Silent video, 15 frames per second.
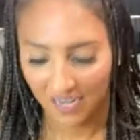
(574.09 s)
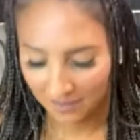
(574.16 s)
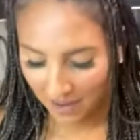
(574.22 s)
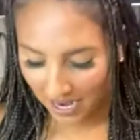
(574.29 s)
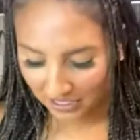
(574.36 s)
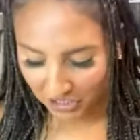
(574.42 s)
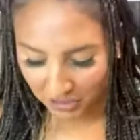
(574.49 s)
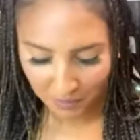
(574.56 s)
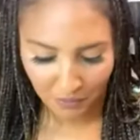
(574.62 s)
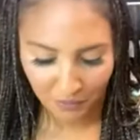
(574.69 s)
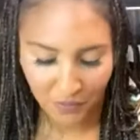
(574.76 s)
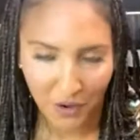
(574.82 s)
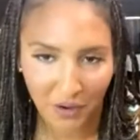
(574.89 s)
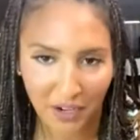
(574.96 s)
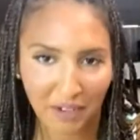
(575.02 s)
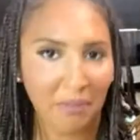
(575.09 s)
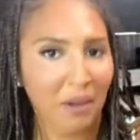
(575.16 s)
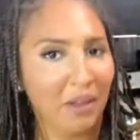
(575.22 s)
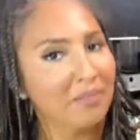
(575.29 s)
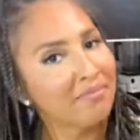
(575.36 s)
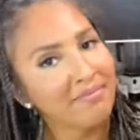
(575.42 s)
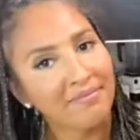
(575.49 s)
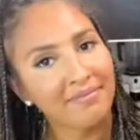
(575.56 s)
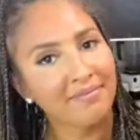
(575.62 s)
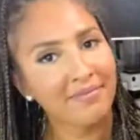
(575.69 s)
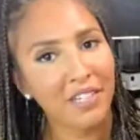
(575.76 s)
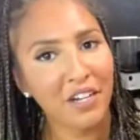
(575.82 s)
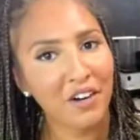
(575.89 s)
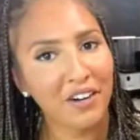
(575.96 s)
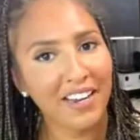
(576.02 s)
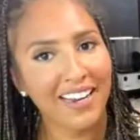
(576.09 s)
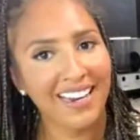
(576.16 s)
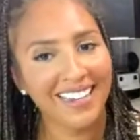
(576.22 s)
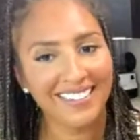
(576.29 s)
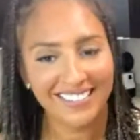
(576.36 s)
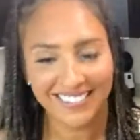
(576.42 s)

I just prefer it, but you don't need